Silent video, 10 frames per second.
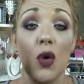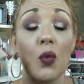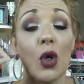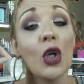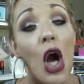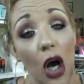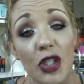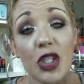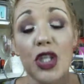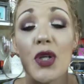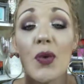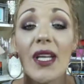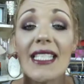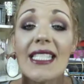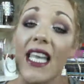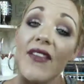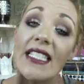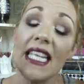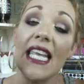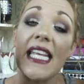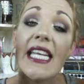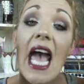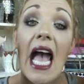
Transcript: will cost you $17.99.